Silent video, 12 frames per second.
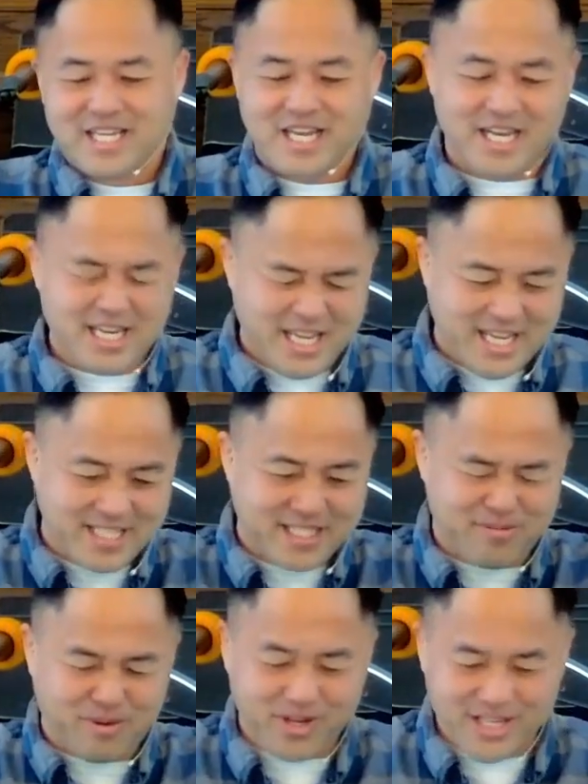God has
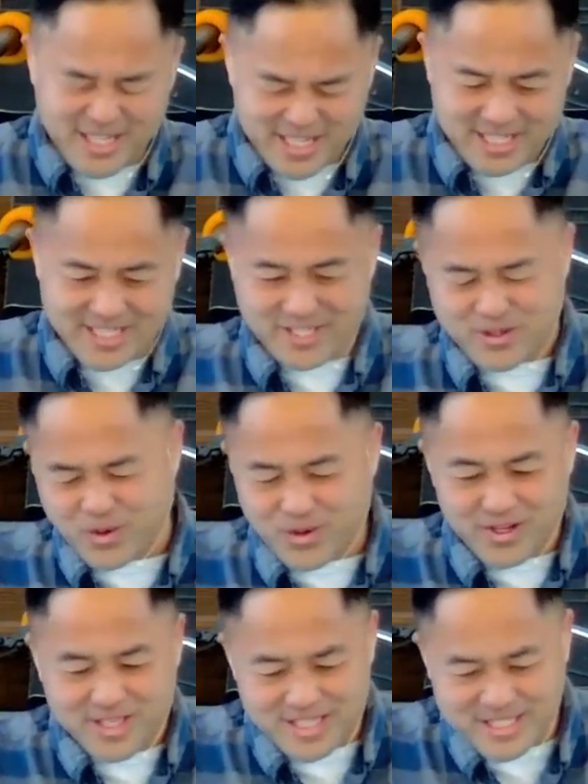some orientation
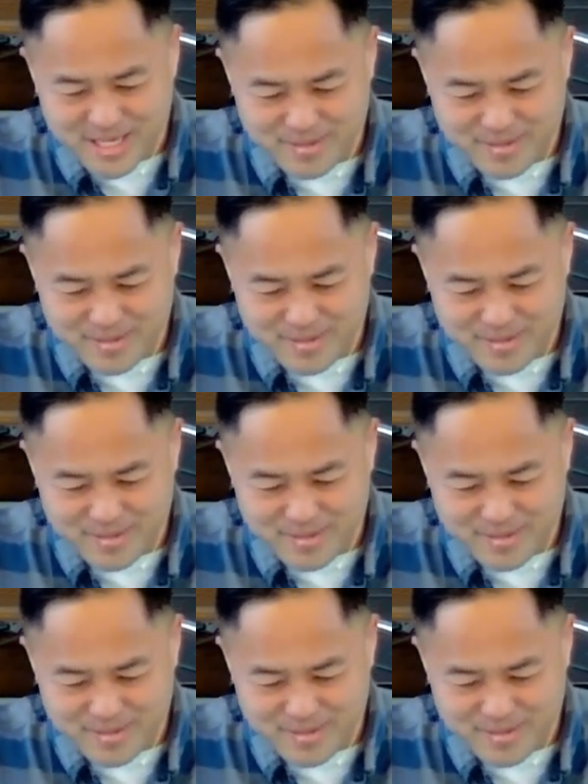toward these